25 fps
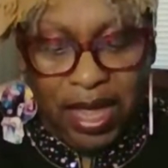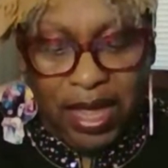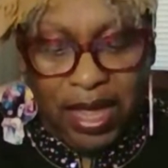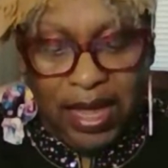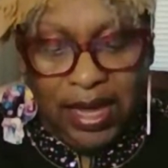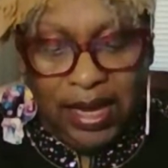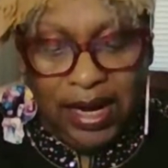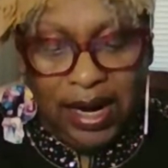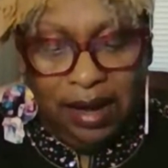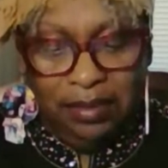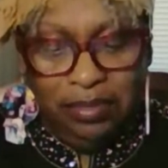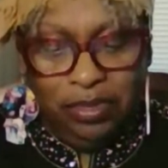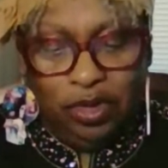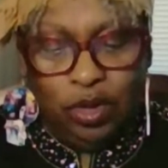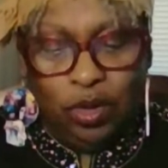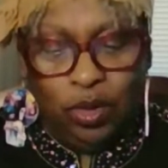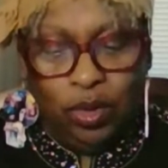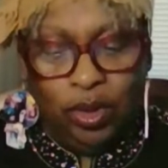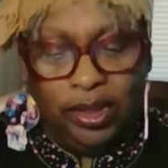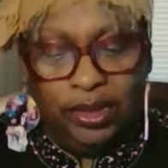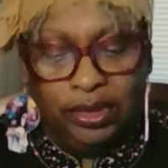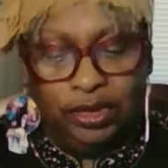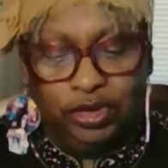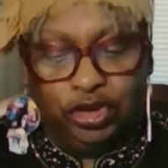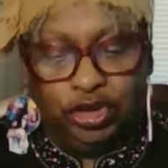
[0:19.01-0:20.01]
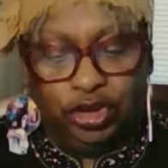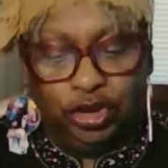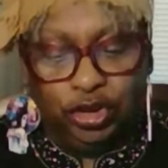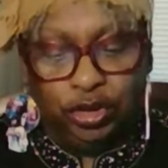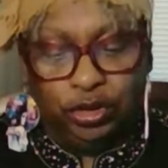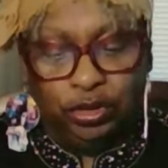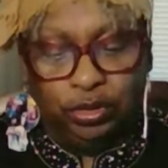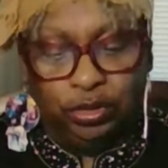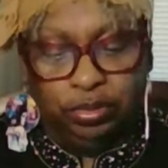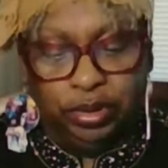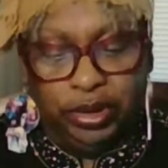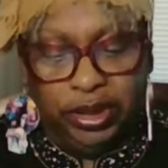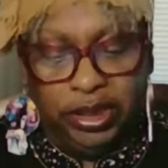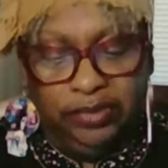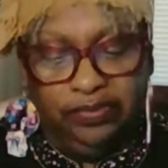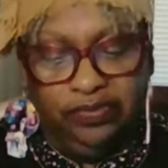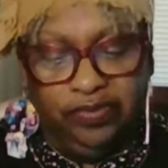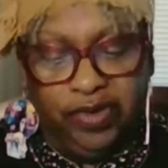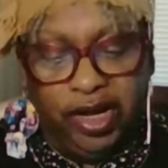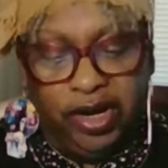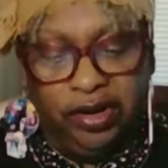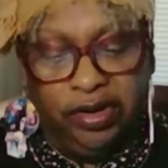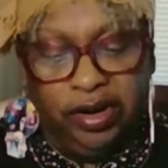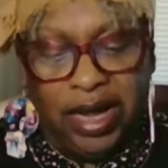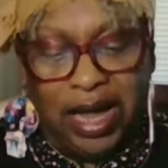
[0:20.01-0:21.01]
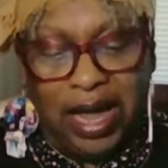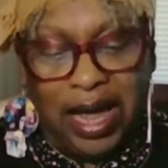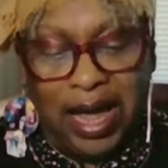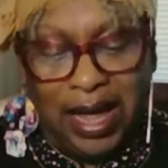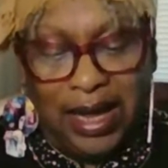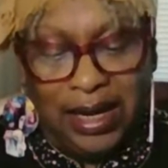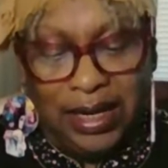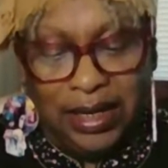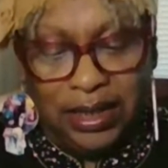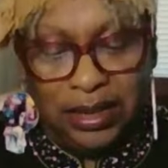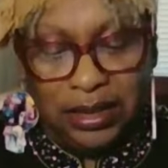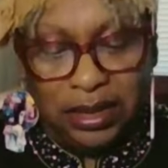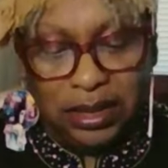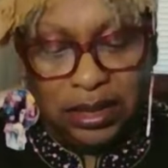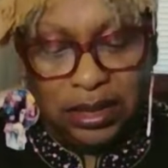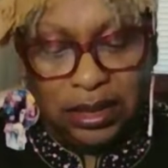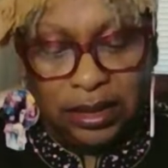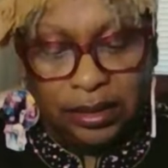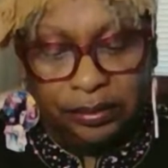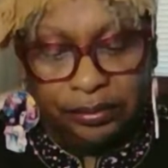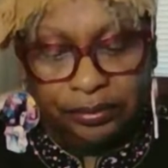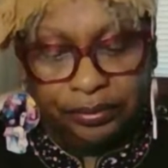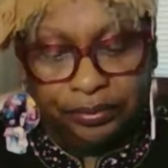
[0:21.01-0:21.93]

and I'm going to be very honest.